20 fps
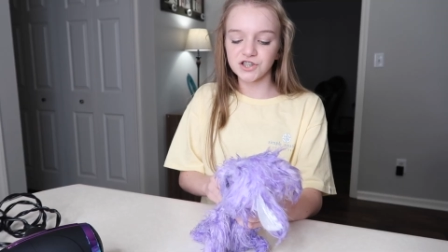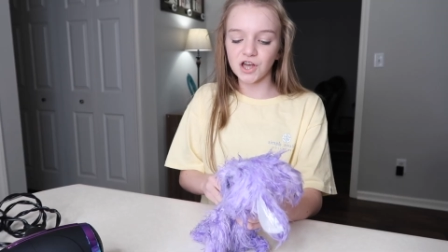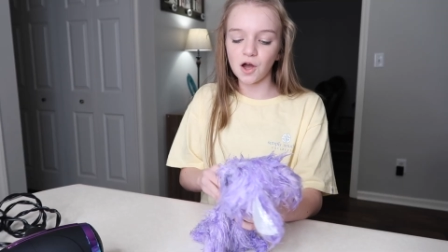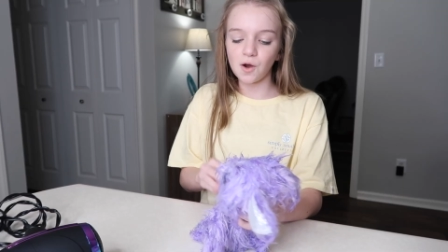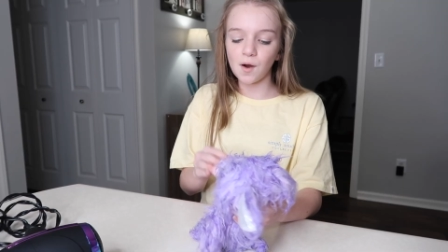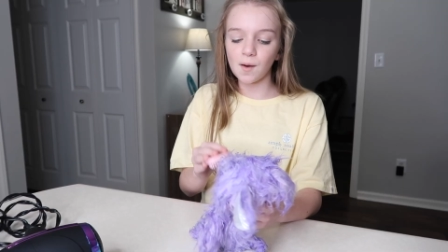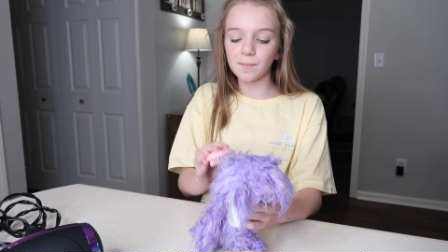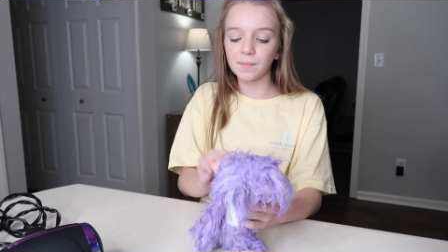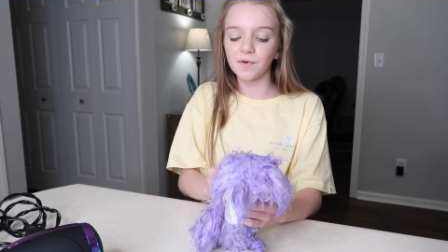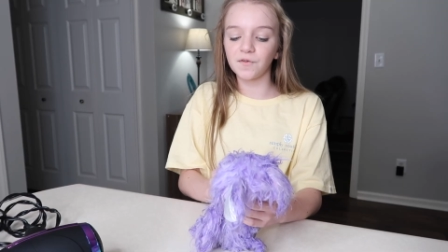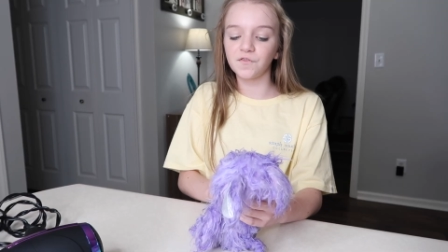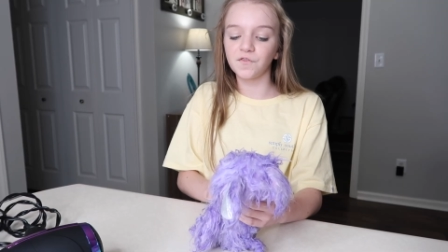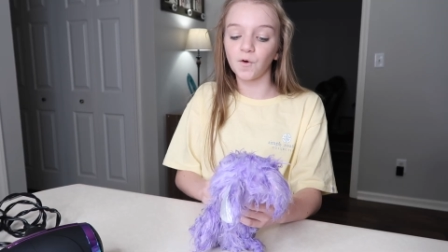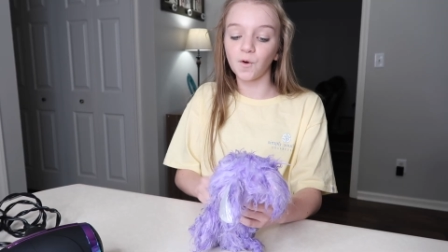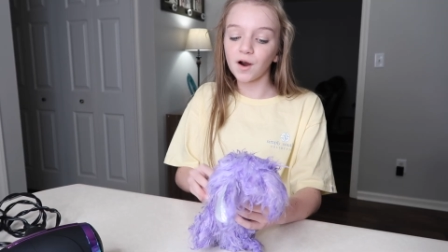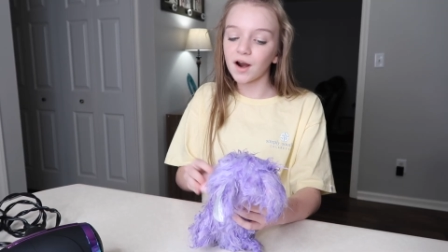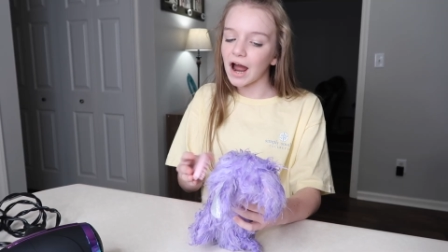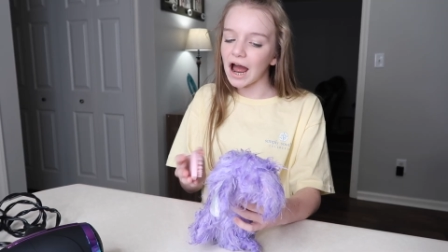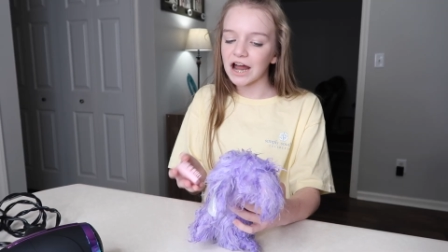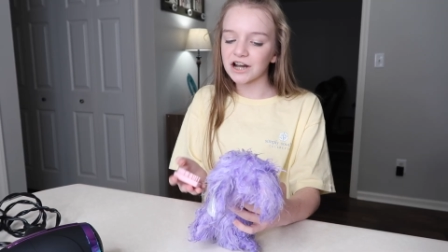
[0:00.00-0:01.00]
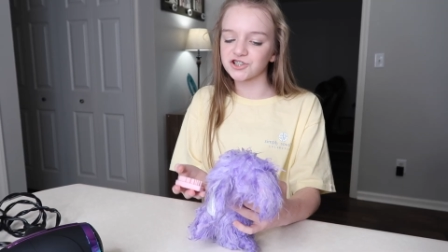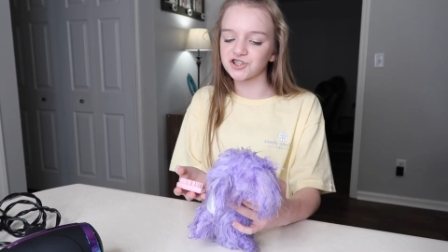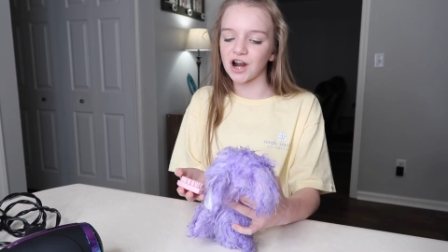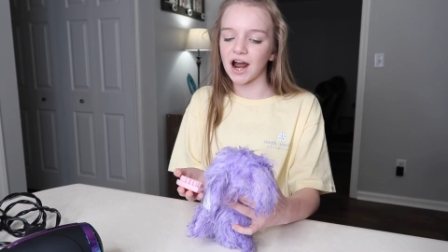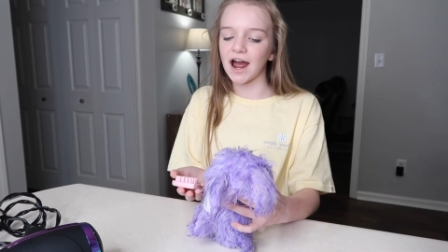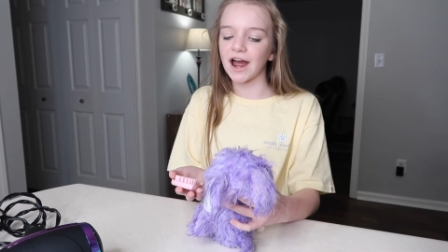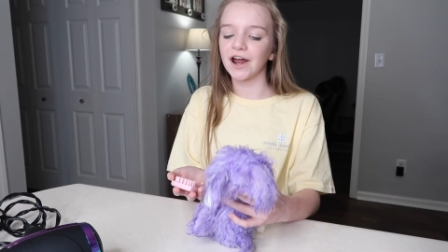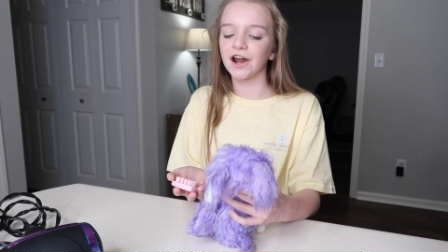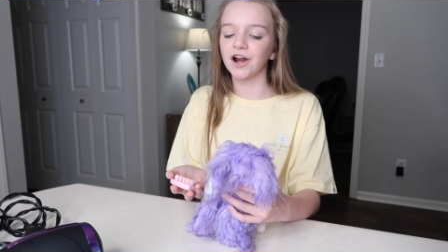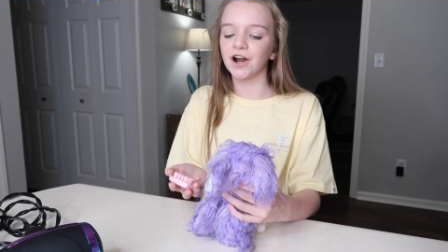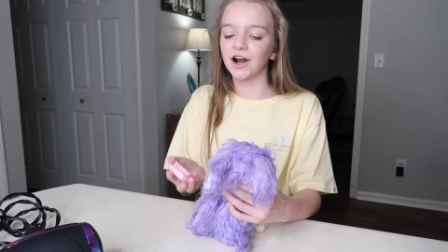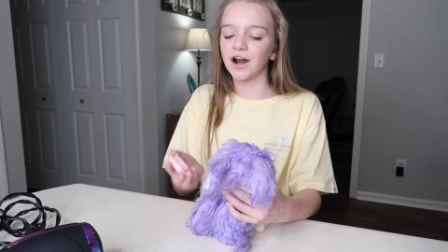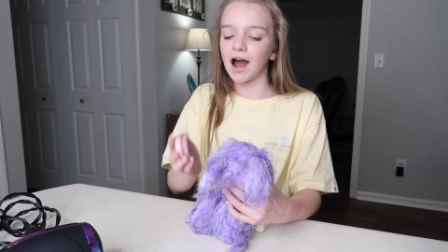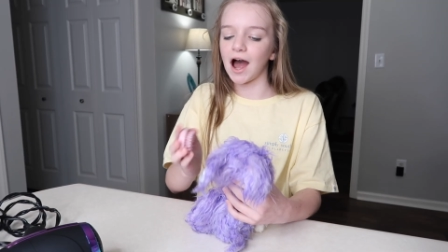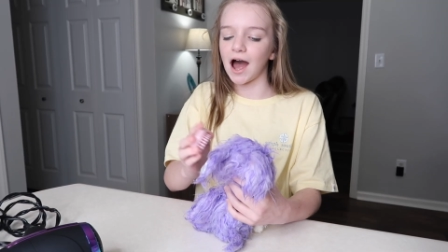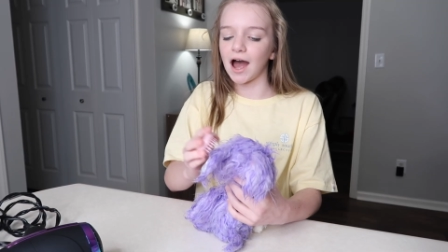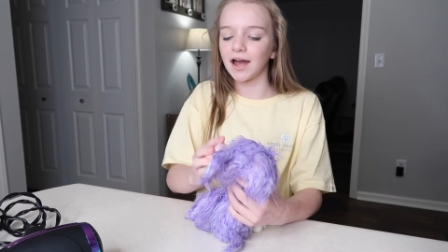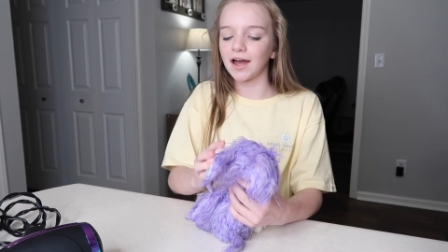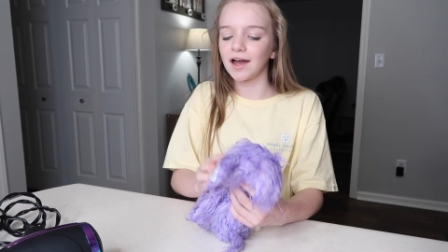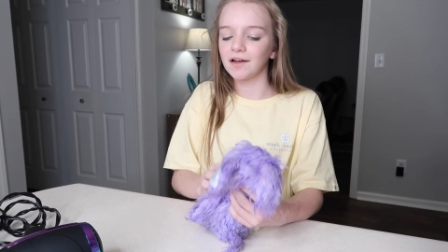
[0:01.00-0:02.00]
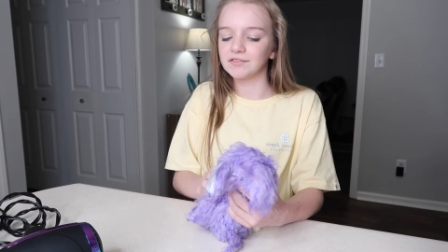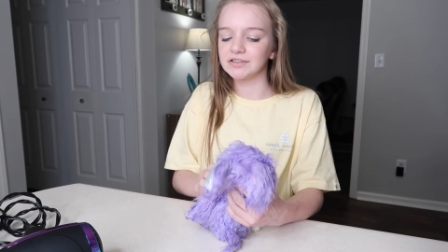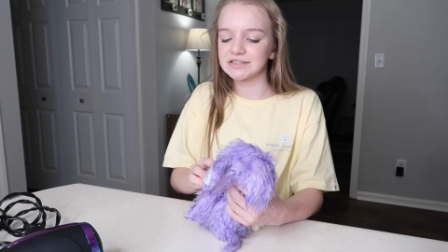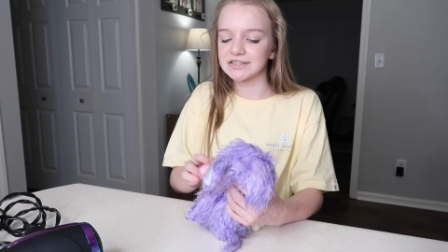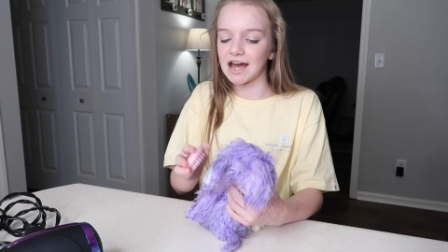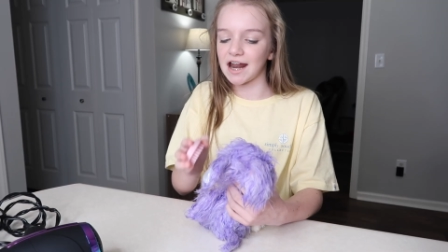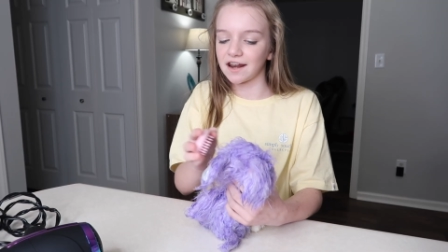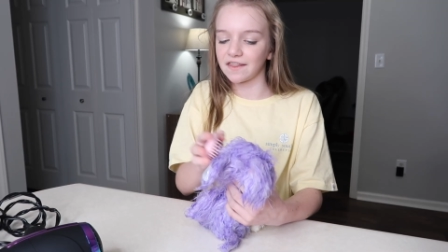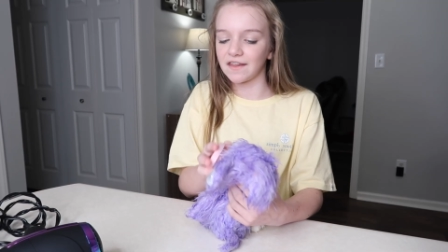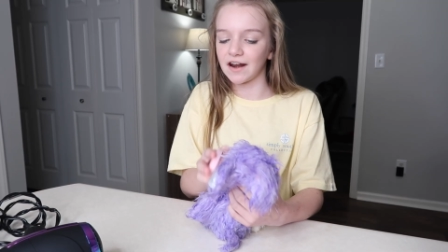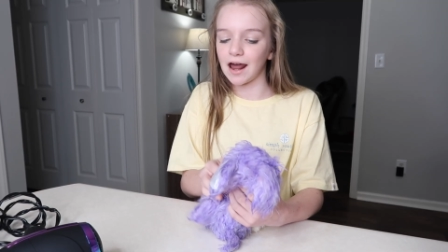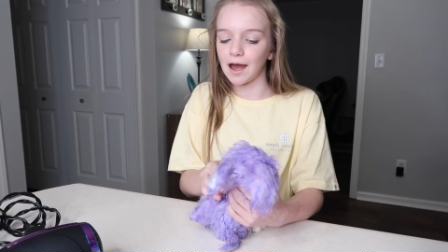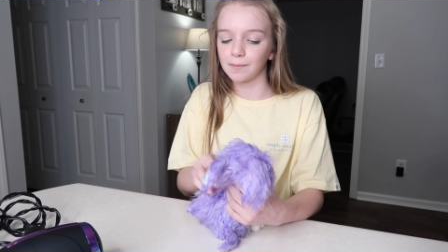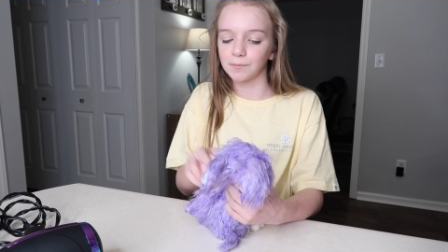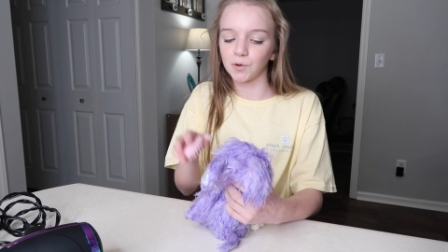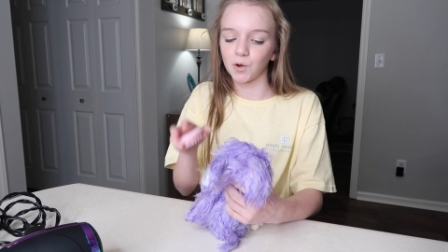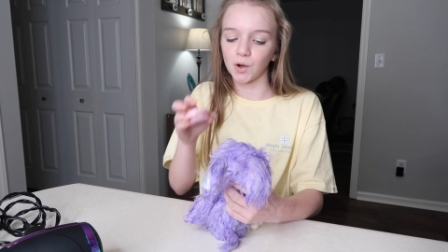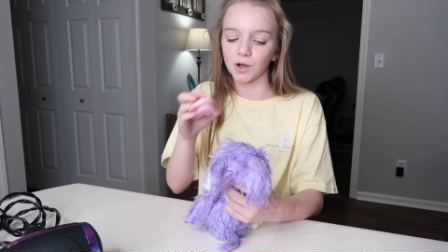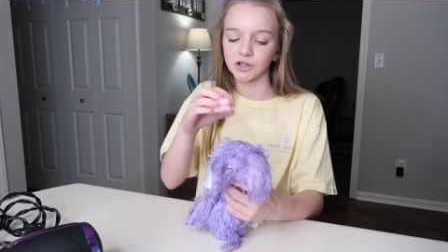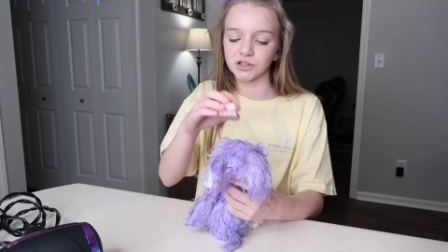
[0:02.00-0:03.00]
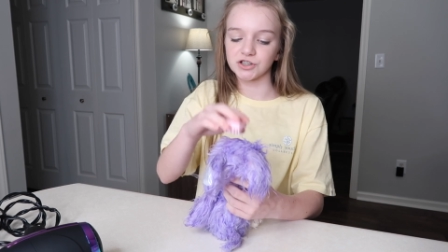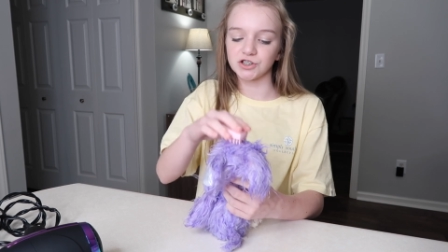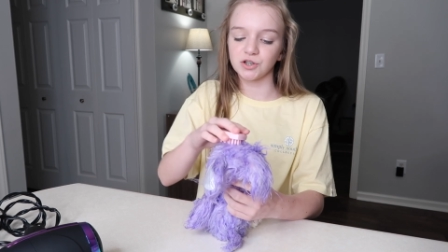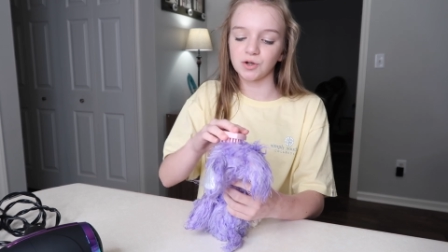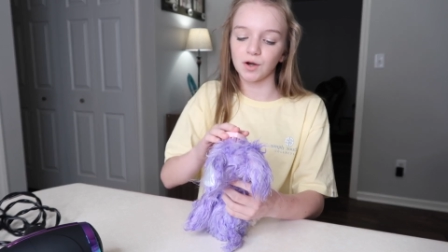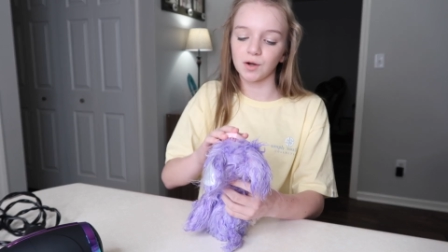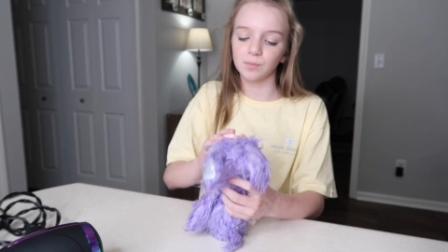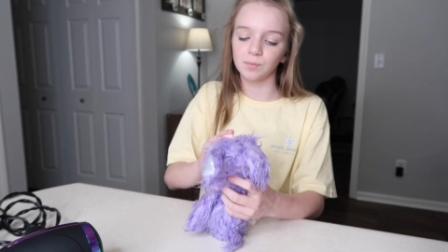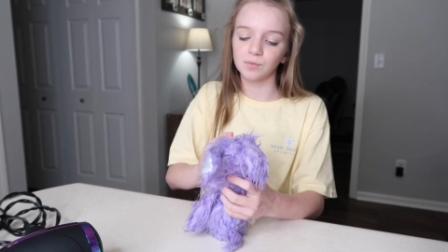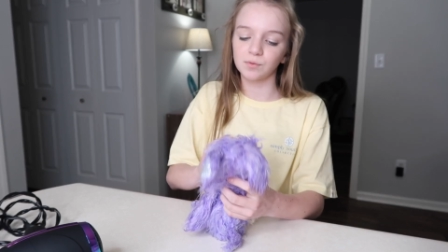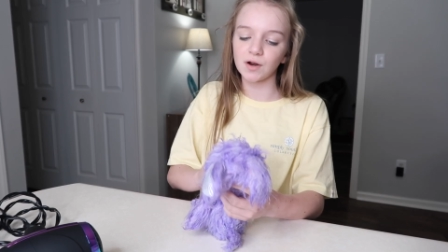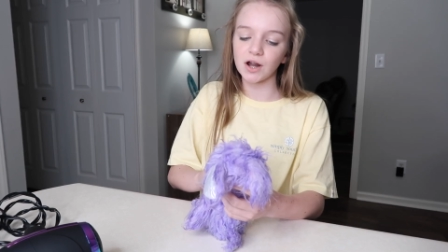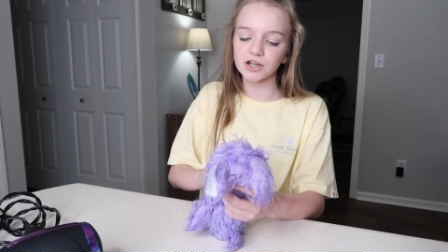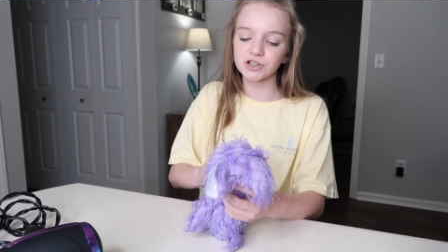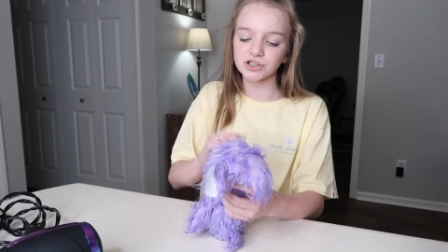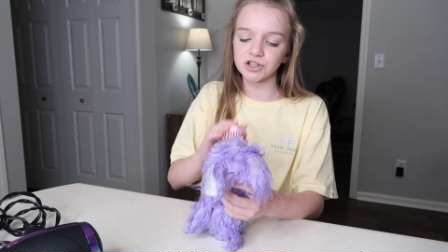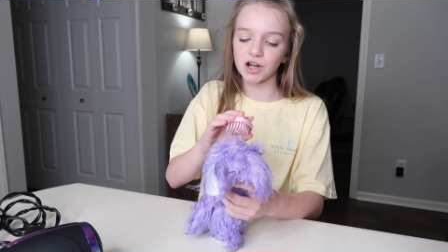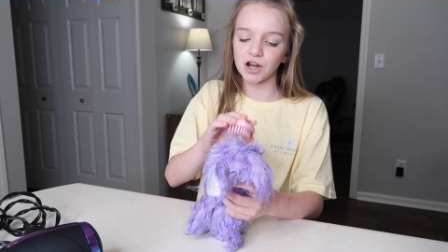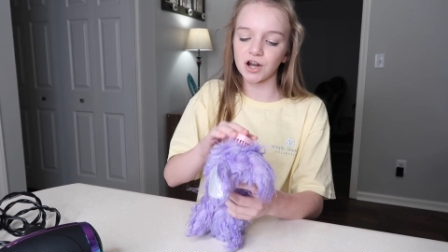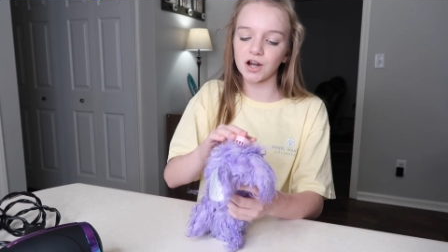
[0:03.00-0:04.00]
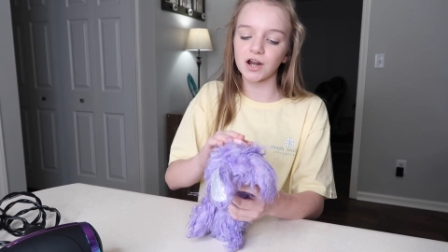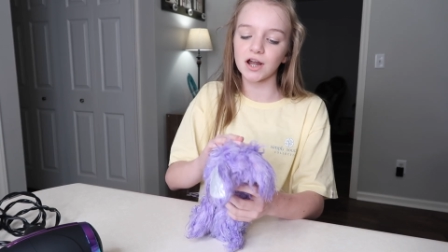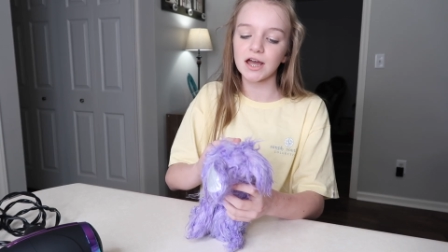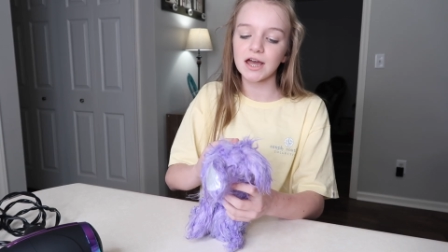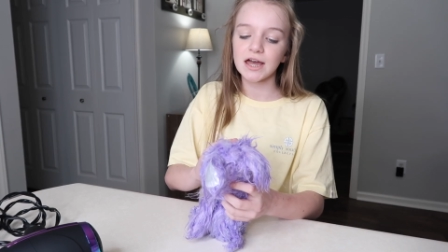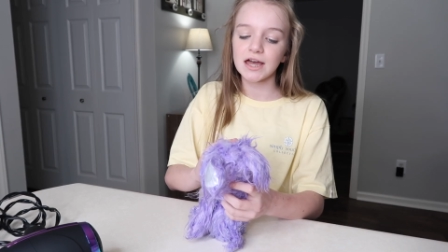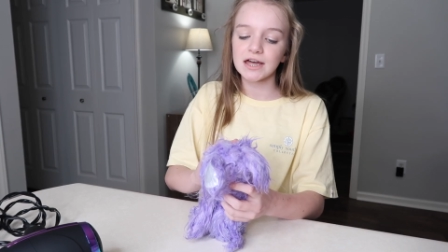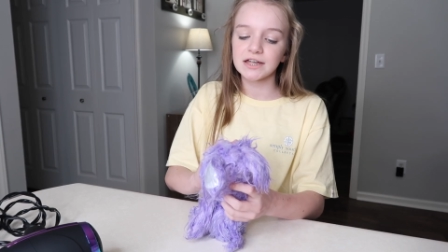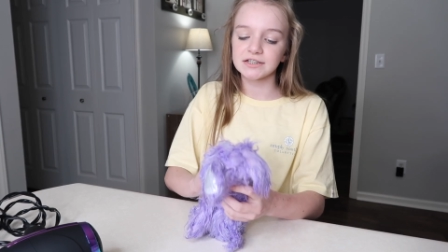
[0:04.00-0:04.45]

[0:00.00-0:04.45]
So before I dry her, I have decided that I'm going to brush her